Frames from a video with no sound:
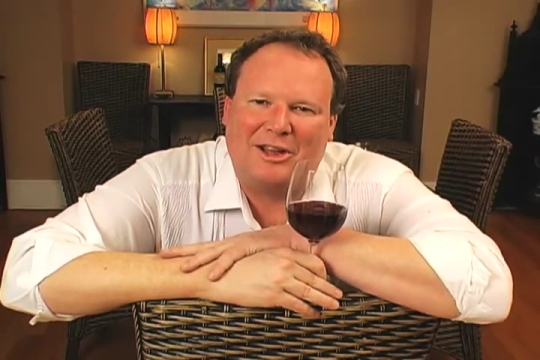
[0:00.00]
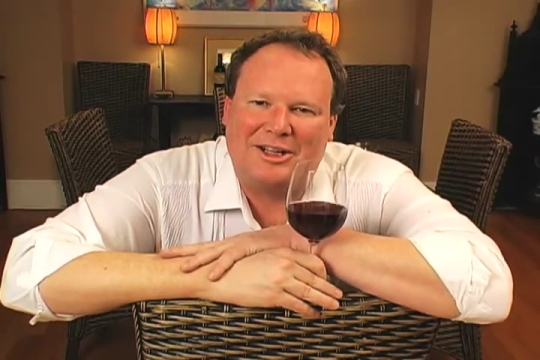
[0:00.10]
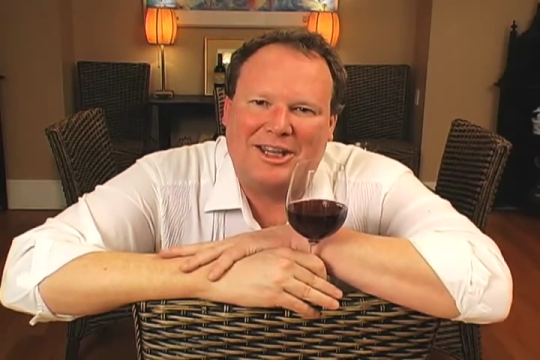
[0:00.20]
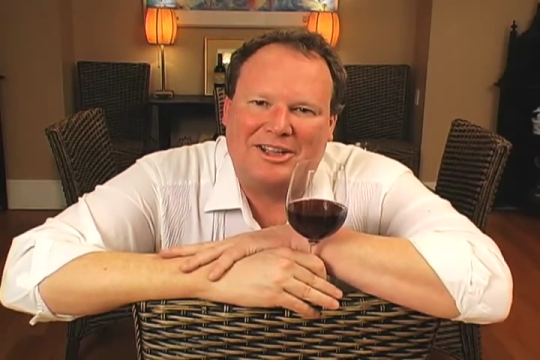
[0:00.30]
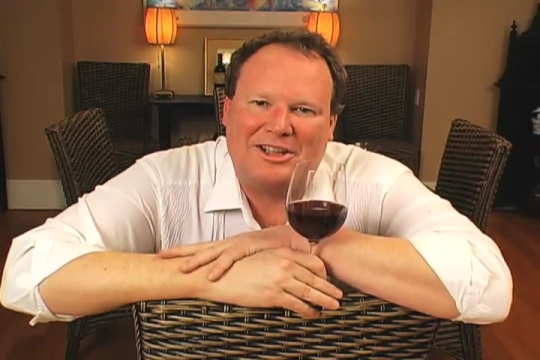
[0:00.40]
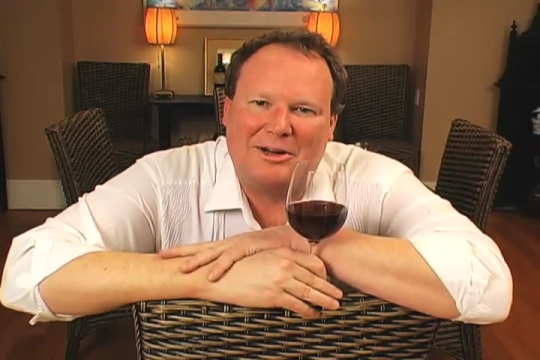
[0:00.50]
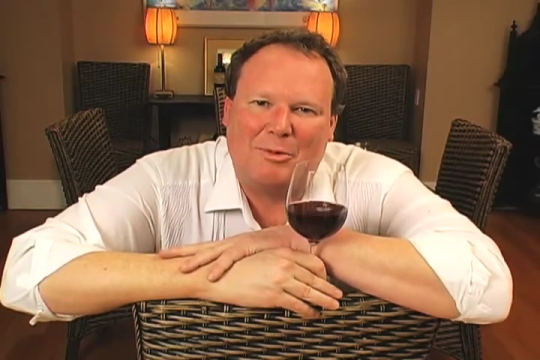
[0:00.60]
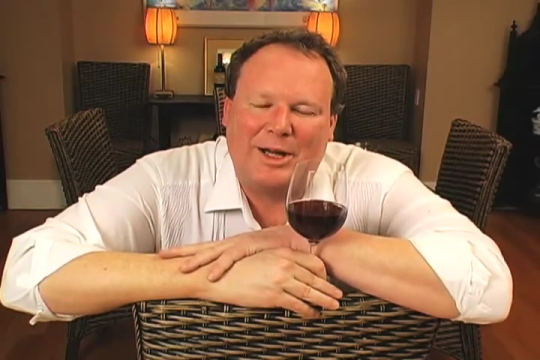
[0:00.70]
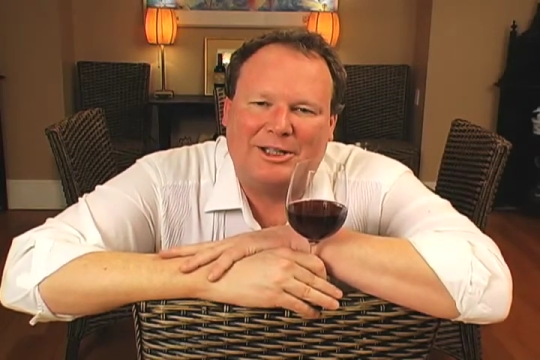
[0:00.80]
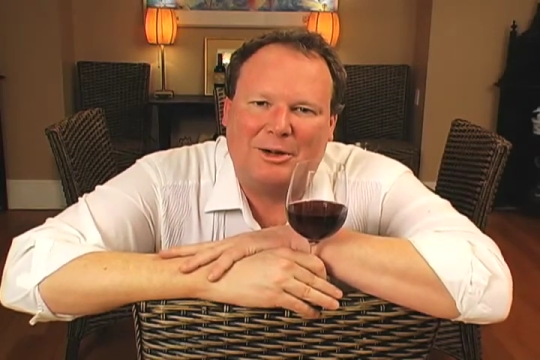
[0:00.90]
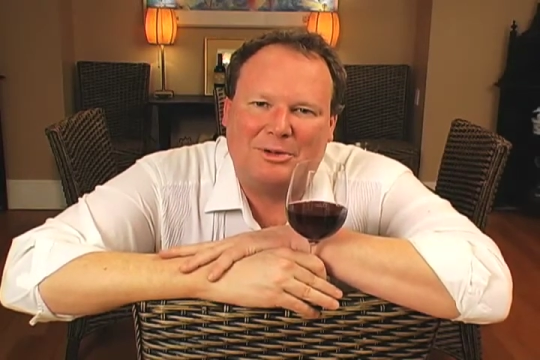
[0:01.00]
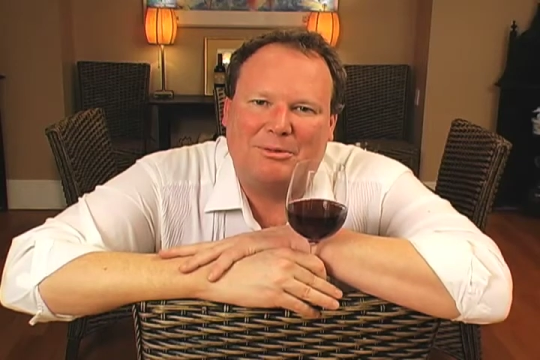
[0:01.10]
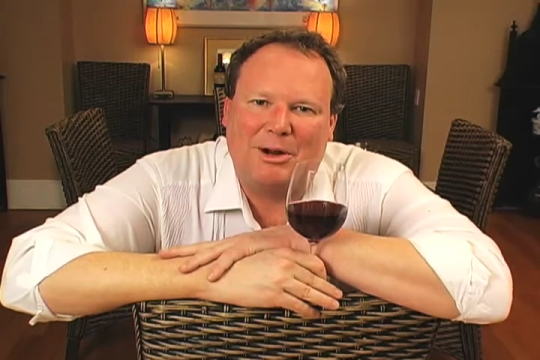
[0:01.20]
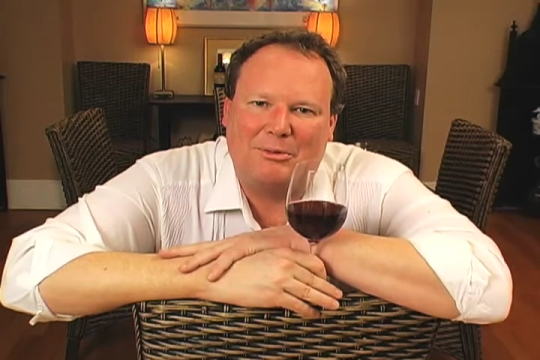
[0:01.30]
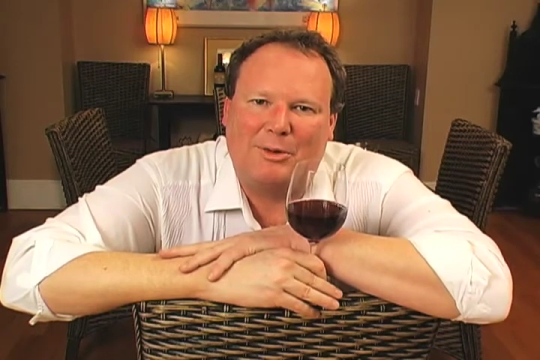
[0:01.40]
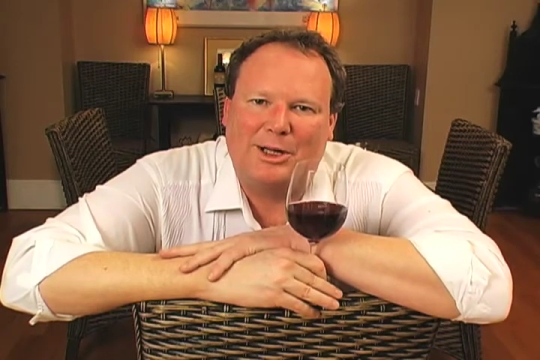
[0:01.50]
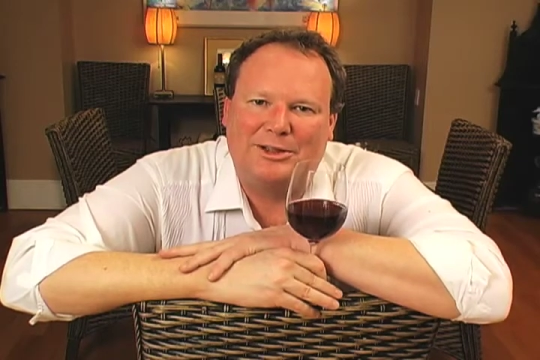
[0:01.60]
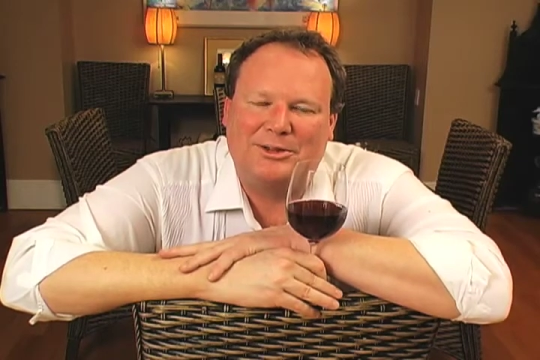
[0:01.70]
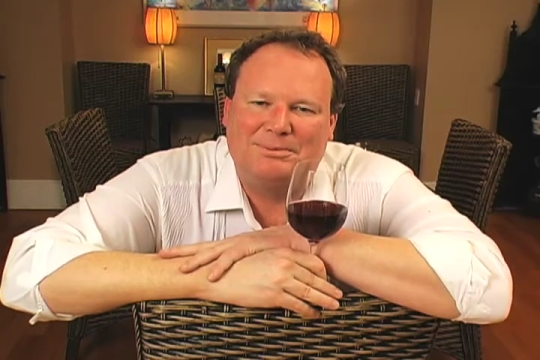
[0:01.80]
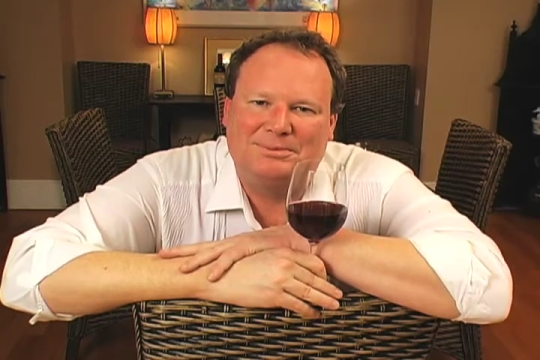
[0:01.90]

on a tasting of white Cotes du Rhone wines.